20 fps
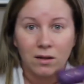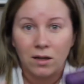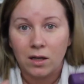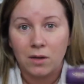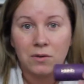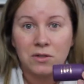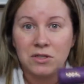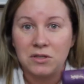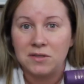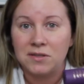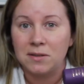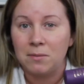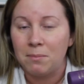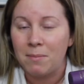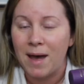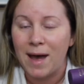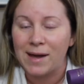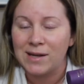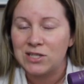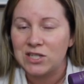it would do some
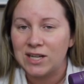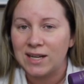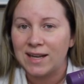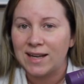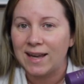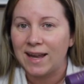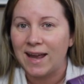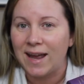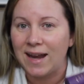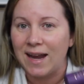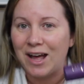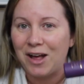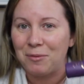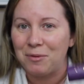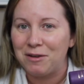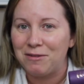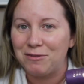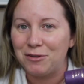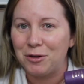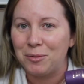magic and help
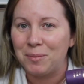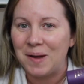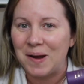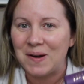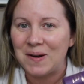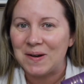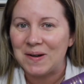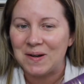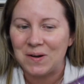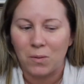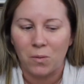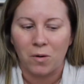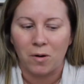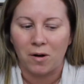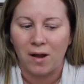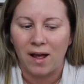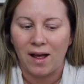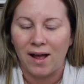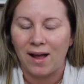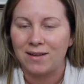me feel better,
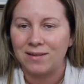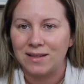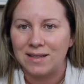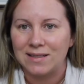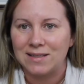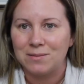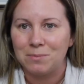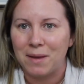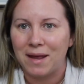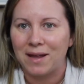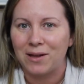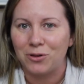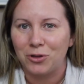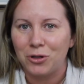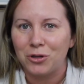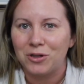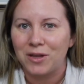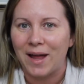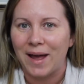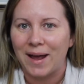or at least make it
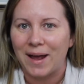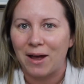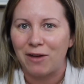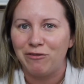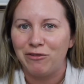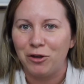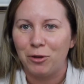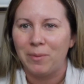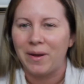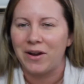look like I feel